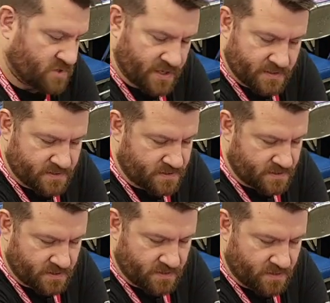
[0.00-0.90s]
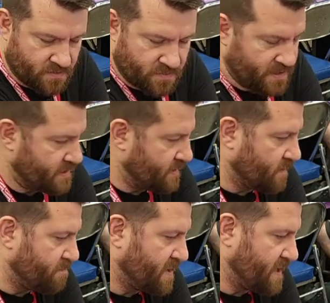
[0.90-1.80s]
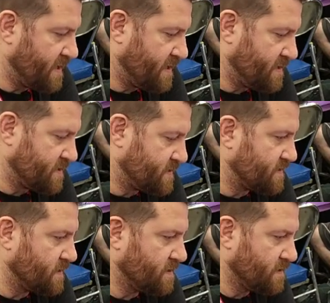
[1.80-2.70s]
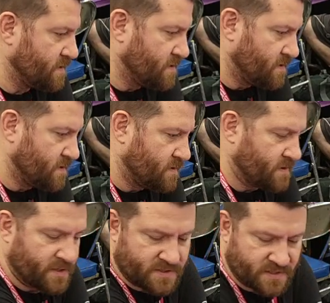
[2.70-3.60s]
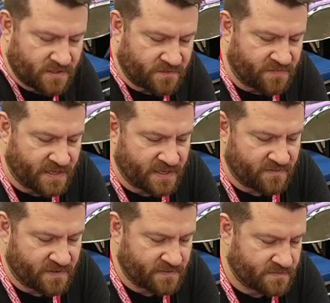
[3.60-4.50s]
Okay, so 3 into the base. So there's another 5.